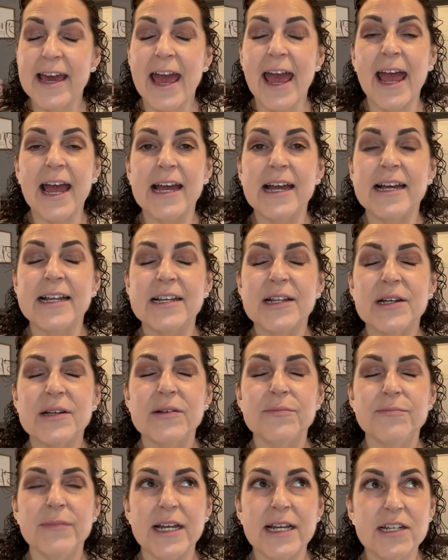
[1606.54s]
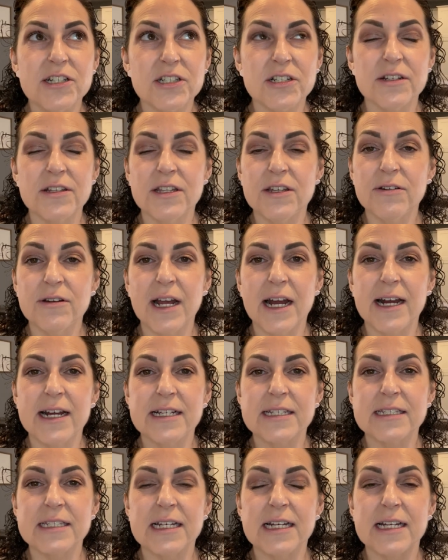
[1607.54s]
and make sure that you
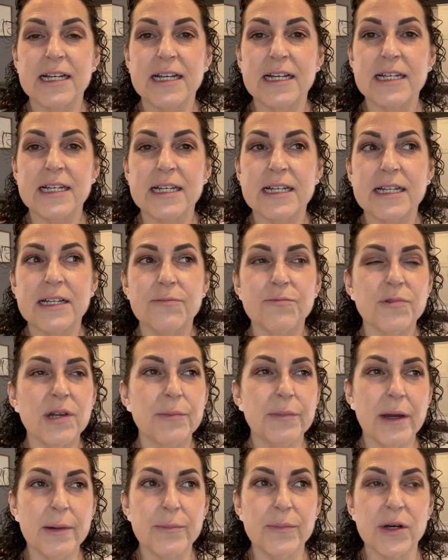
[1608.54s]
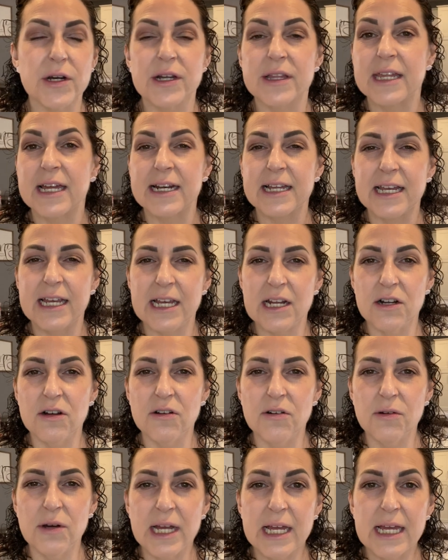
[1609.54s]
guys remember that
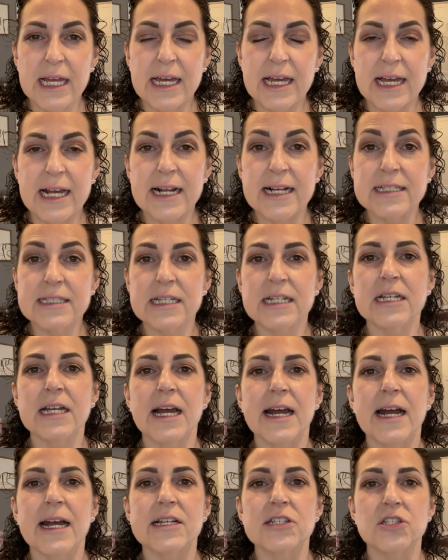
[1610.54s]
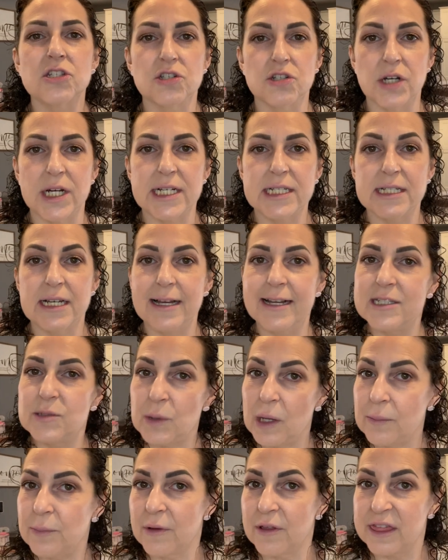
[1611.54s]
keto isn't as strict as
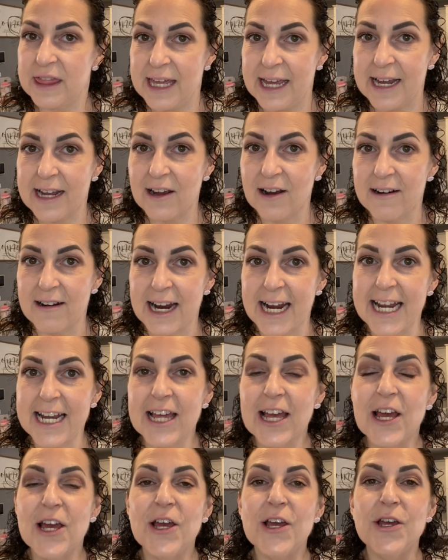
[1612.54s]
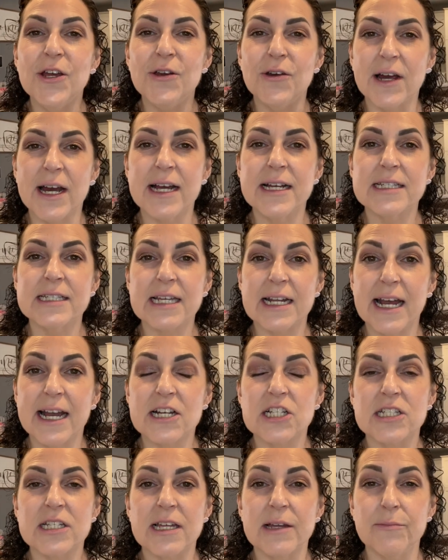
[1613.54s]
people think, all right? You guys can
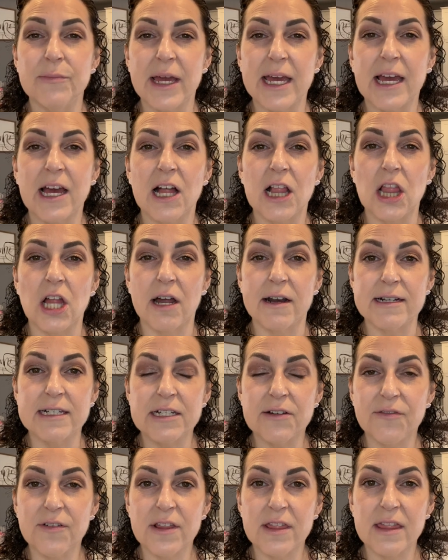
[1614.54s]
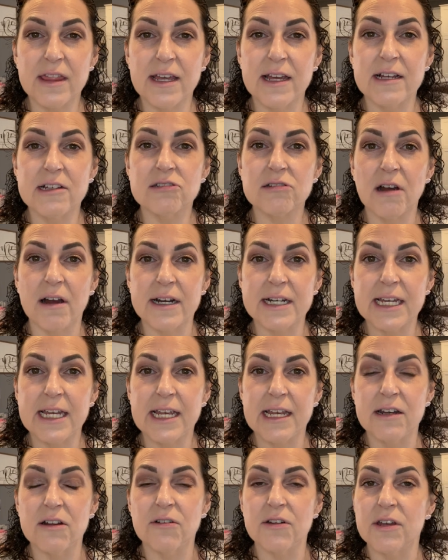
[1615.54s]
actually make a lot of different things on
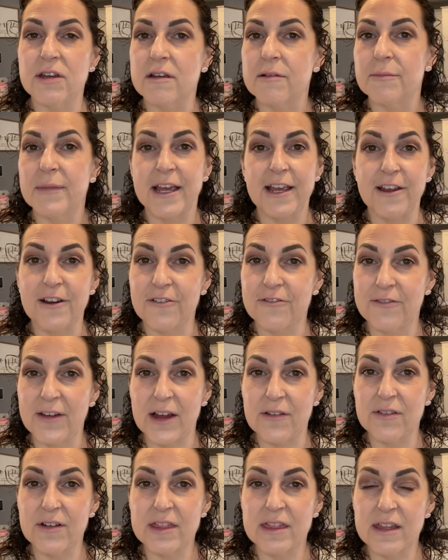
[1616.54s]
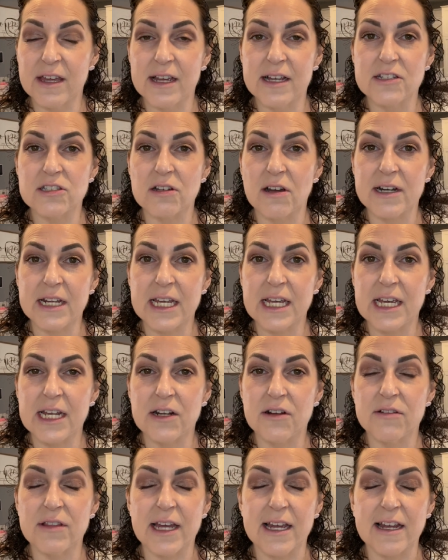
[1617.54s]
keto. You can make your favorite things on
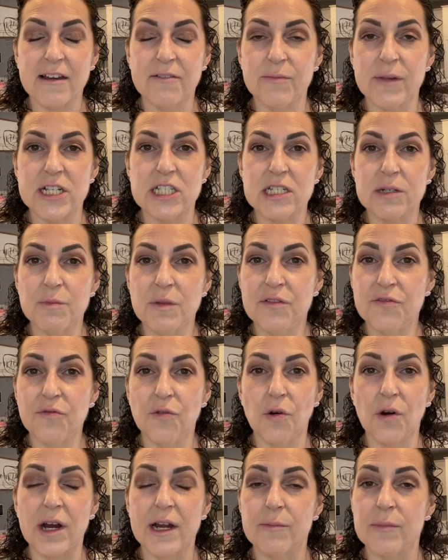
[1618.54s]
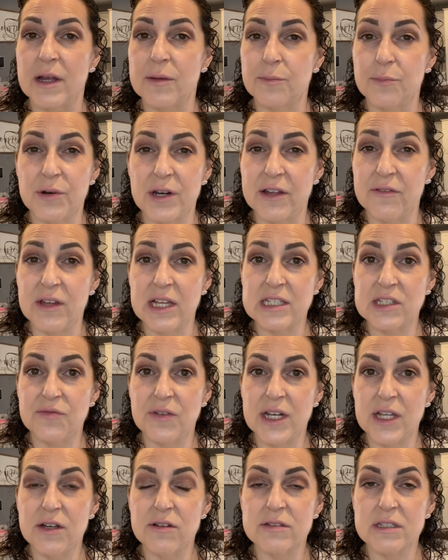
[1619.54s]
keto, like I've mentioned before in my previous
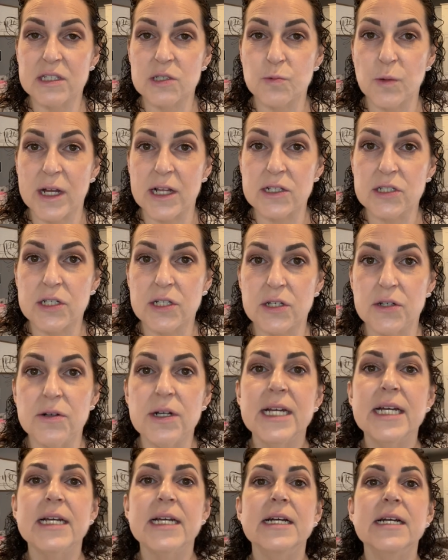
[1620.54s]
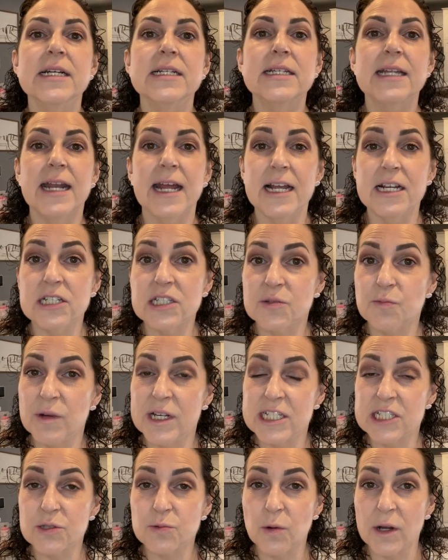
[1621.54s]
videos as well too. Today, just we
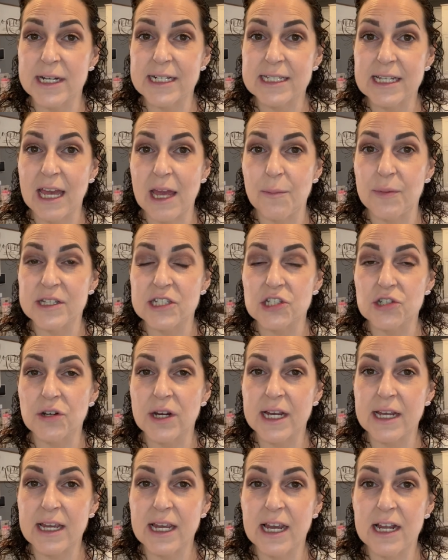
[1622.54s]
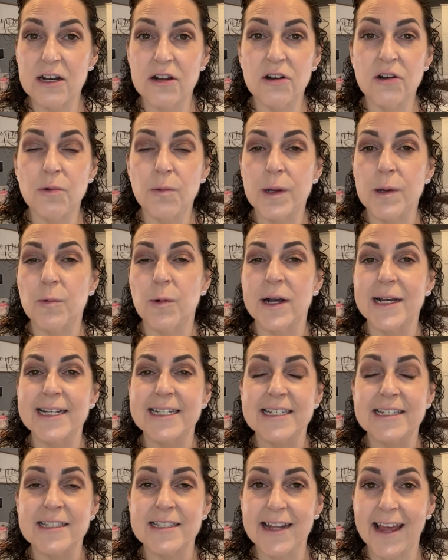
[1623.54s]
just wanted to keep it strict keto. We wanted
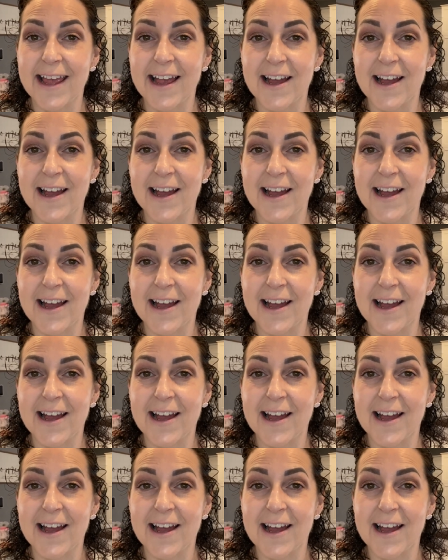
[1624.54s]
to stay